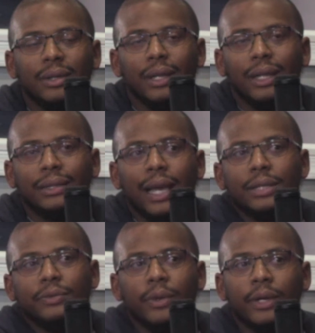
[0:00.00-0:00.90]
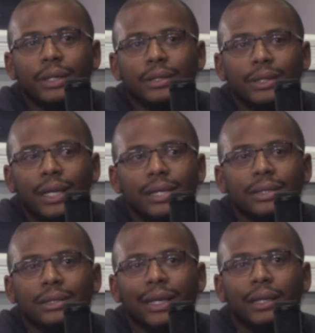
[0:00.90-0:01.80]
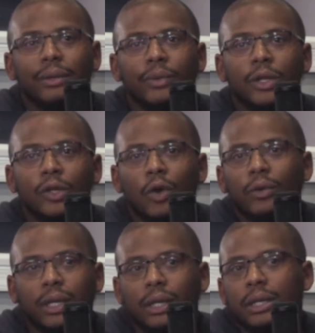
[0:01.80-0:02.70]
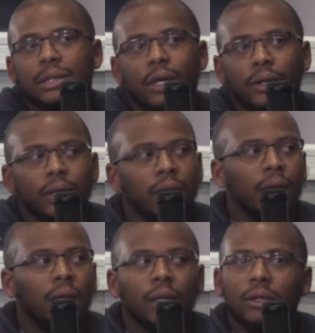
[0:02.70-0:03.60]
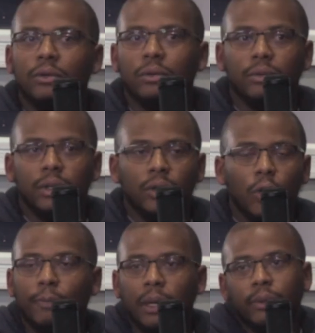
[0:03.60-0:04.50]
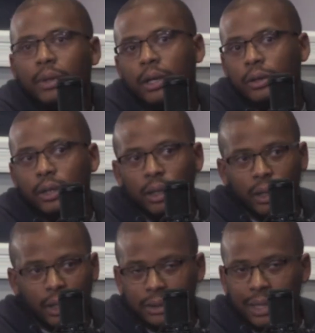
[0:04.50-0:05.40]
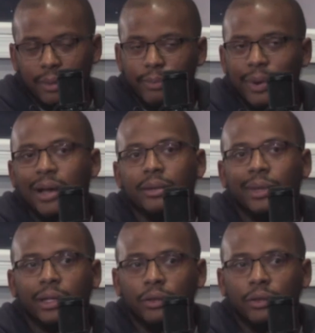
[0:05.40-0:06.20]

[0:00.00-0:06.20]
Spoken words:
Yeah. Like, that's where it changes. Like, we know kids that are gay. Like, we know people that are gay. Like, it's not a problem. Like,